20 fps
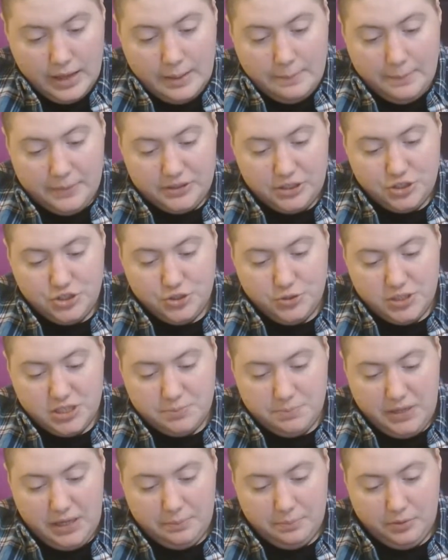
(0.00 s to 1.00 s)
But the Jewish
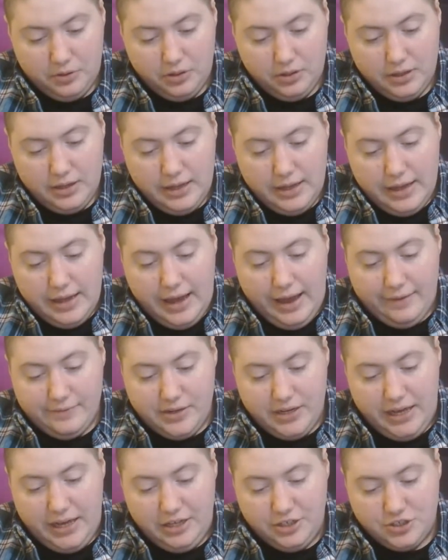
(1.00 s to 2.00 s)
people have
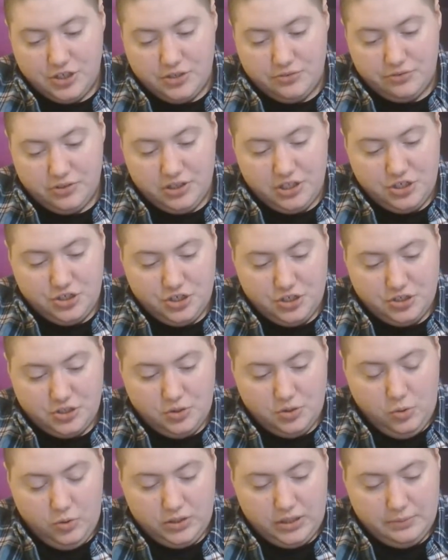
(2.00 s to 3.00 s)
an ancient religion to
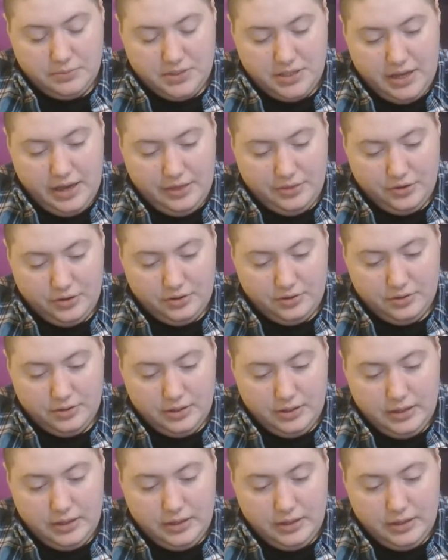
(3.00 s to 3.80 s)
hold them together.